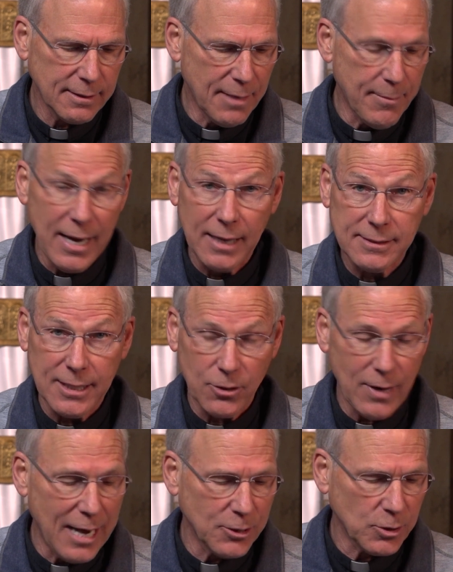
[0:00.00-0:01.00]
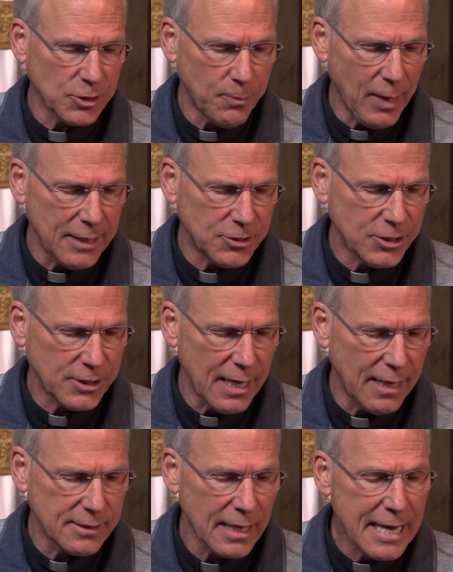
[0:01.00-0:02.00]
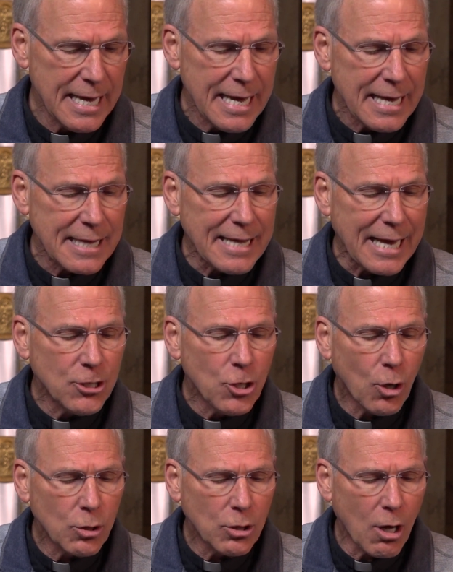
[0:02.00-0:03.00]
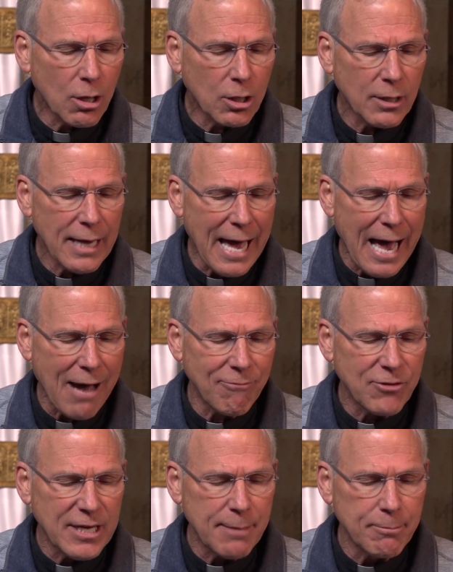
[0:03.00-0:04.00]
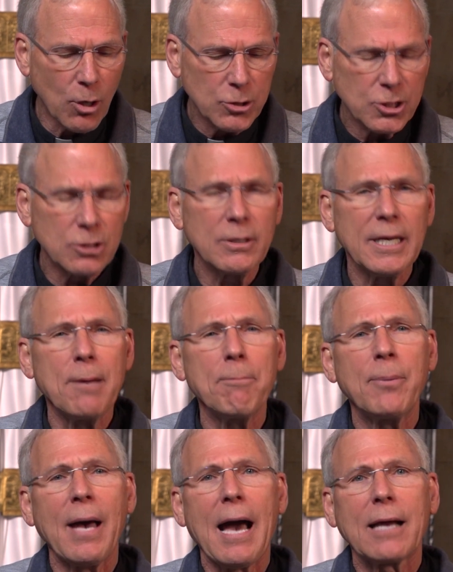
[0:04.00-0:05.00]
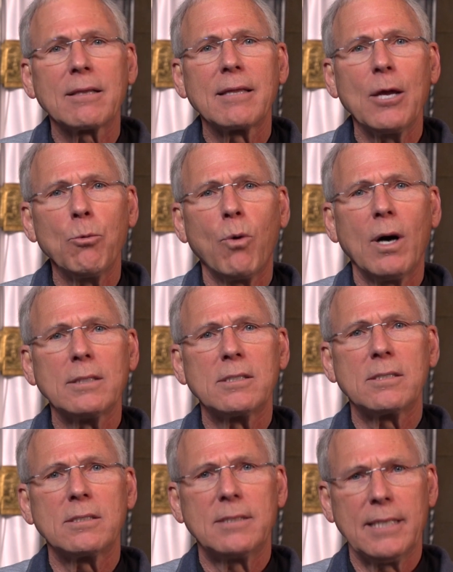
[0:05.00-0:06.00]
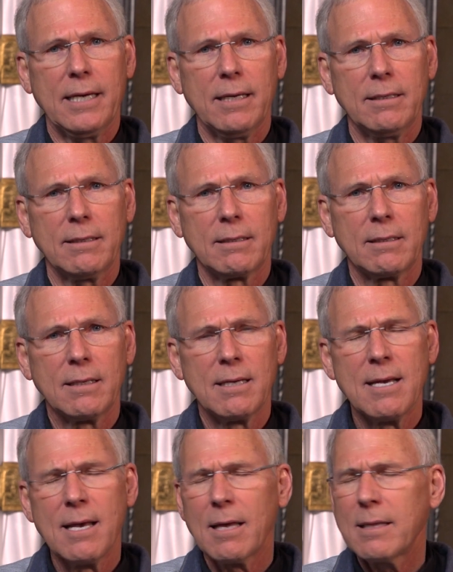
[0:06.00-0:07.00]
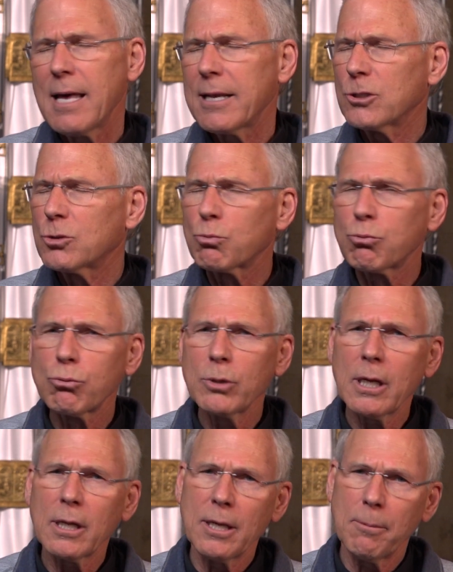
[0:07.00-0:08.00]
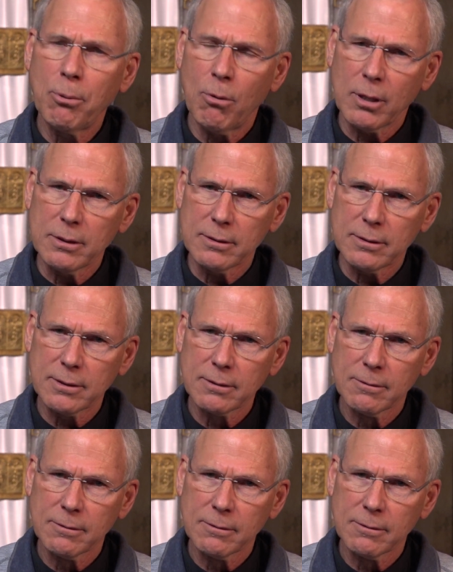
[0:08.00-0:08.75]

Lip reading: and may I say gradually, but she says, they no longer have the emotional impact they once did. That is really important.